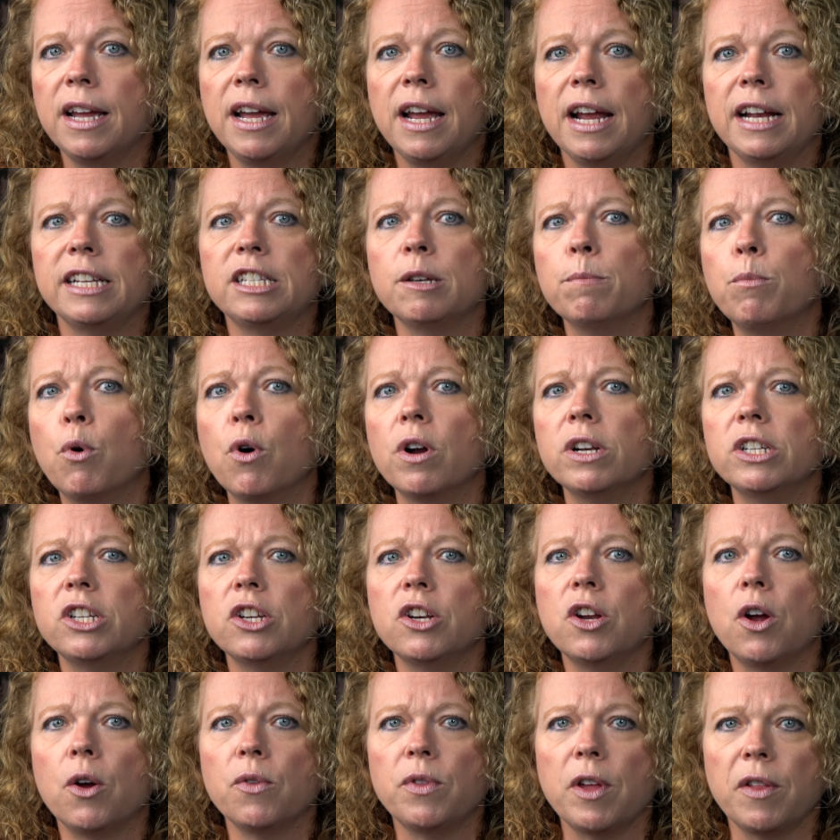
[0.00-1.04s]
It's important to
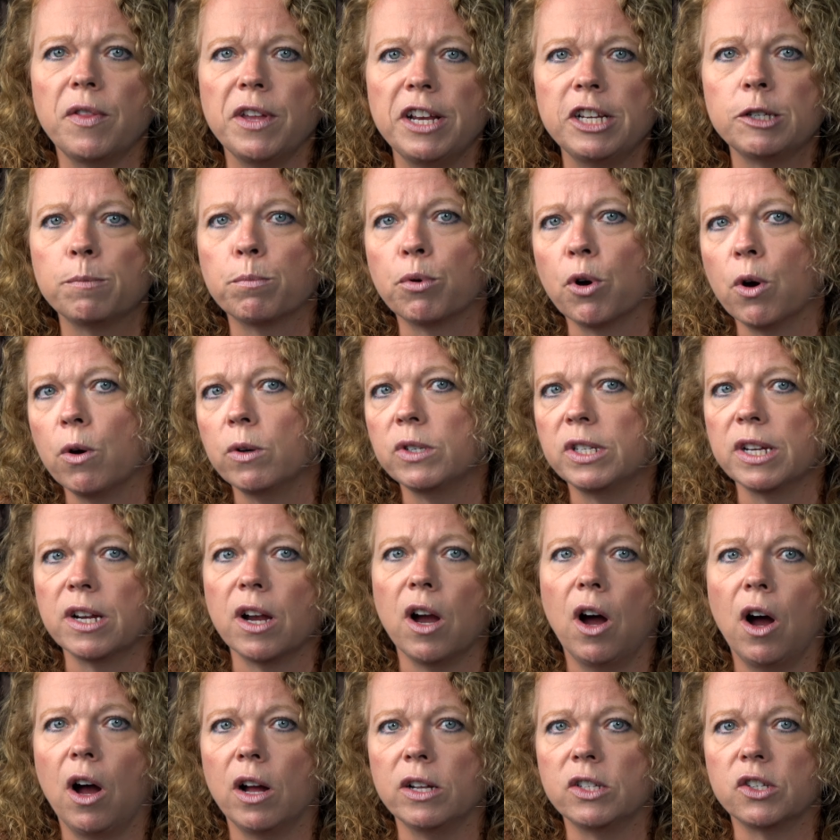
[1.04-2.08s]
note that these pros and
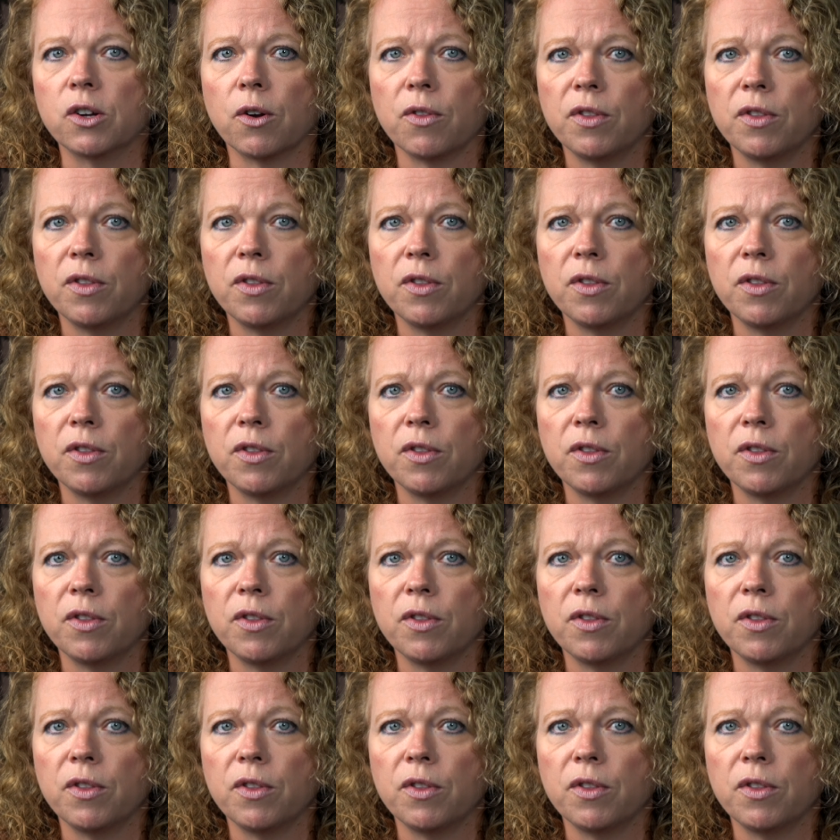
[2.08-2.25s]
cons are